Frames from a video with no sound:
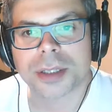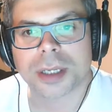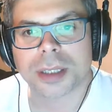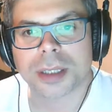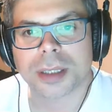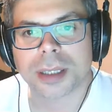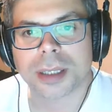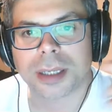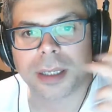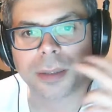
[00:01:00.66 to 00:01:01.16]

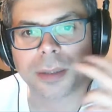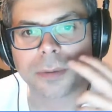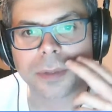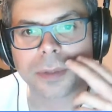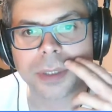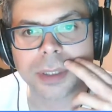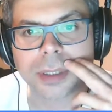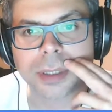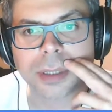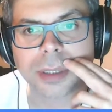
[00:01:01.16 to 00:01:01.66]
thought that it
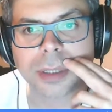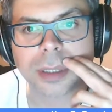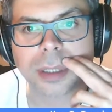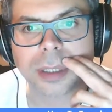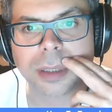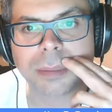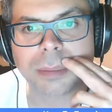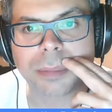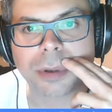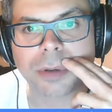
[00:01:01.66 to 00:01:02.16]
was
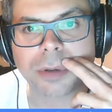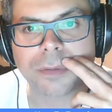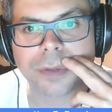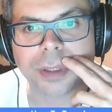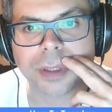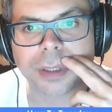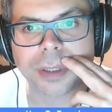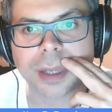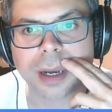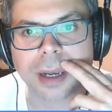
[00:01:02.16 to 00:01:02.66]
the
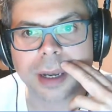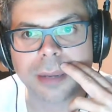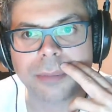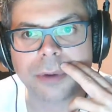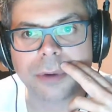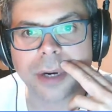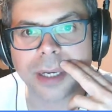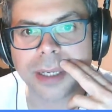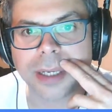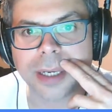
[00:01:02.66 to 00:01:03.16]
perfect time
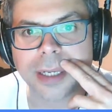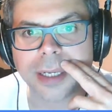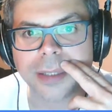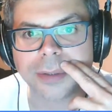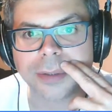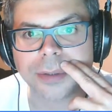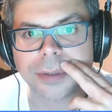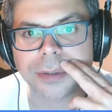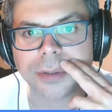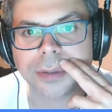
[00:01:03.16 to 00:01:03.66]
right
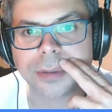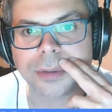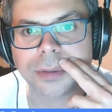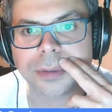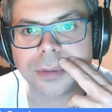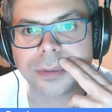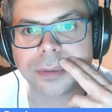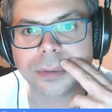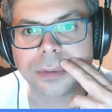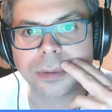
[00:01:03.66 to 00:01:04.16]
now
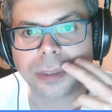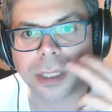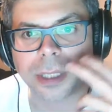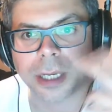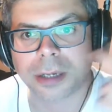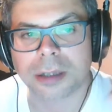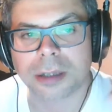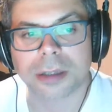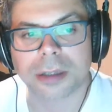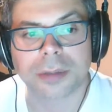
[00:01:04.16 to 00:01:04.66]
to
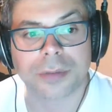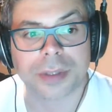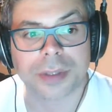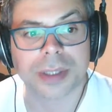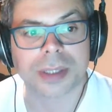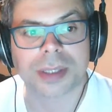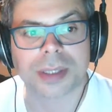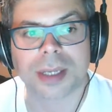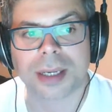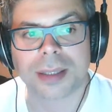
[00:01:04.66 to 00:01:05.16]
get all of
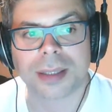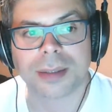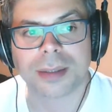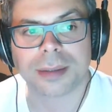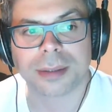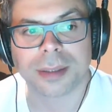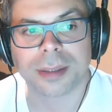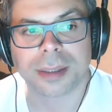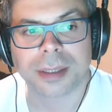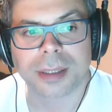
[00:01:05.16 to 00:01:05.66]
this done
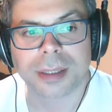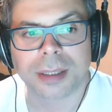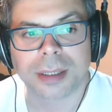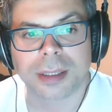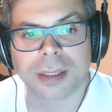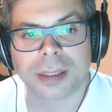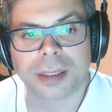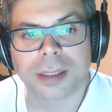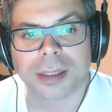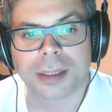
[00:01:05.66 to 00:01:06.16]

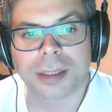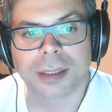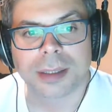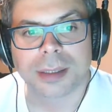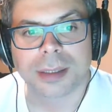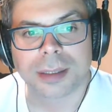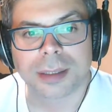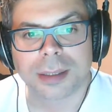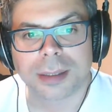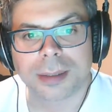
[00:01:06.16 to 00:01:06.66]

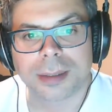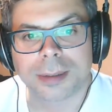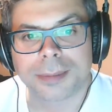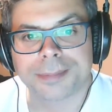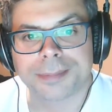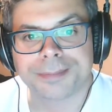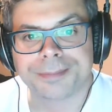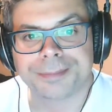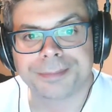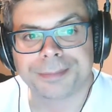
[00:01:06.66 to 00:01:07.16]

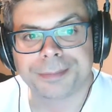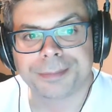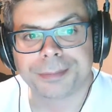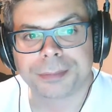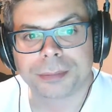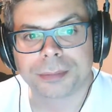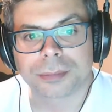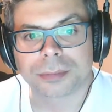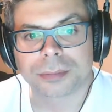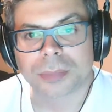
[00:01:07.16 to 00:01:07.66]
um,
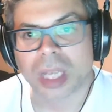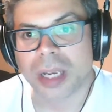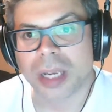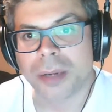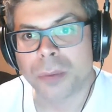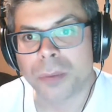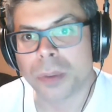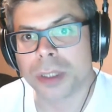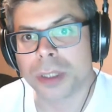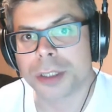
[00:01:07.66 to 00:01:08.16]

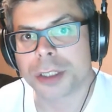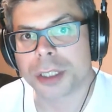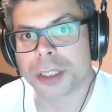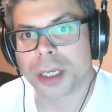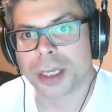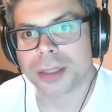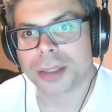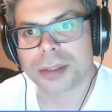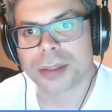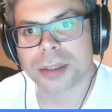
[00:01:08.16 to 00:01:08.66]
in one
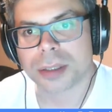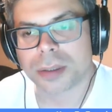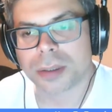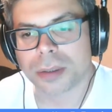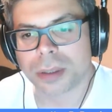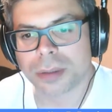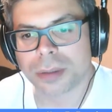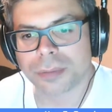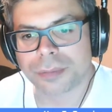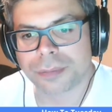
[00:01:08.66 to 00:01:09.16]
shot.
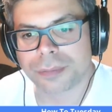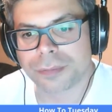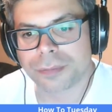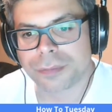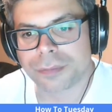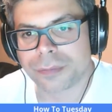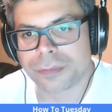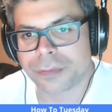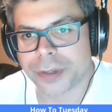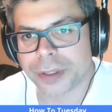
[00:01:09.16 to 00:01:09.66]
So I
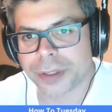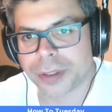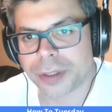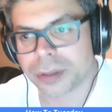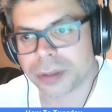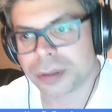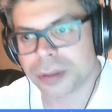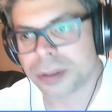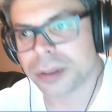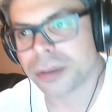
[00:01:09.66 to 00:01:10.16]

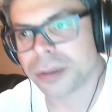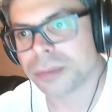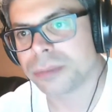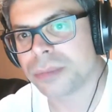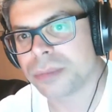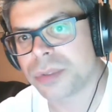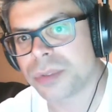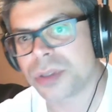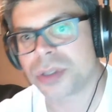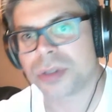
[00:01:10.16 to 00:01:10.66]
figured,
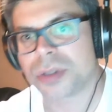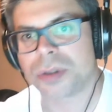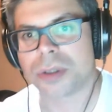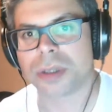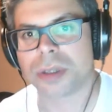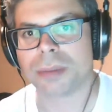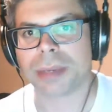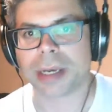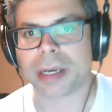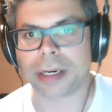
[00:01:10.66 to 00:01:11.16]
sooner
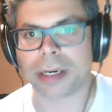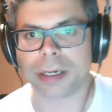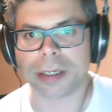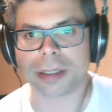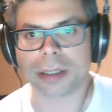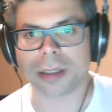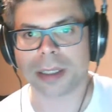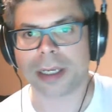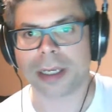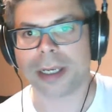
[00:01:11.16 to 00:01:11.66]
the
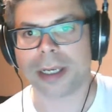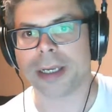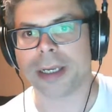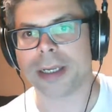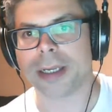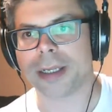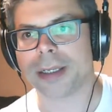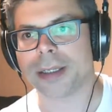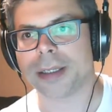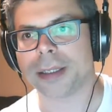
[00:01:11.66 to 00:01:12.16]
better.
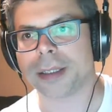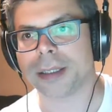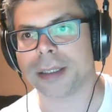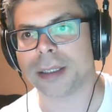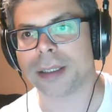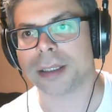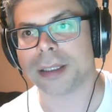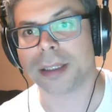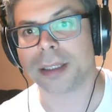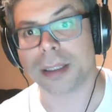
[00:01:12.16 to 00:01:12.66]
And
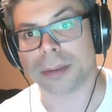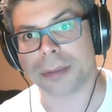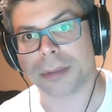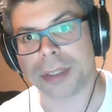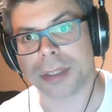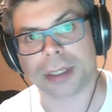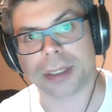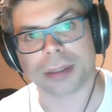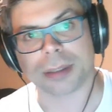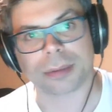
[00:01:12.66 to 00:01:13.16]
here
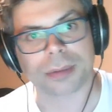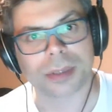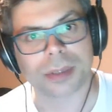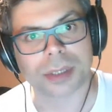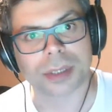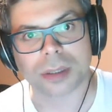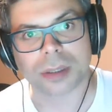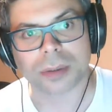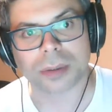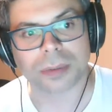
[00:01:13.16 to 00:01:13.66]
we are.
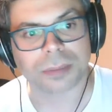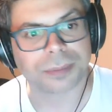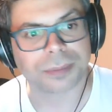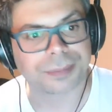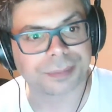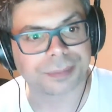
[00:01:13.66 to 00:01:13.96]
So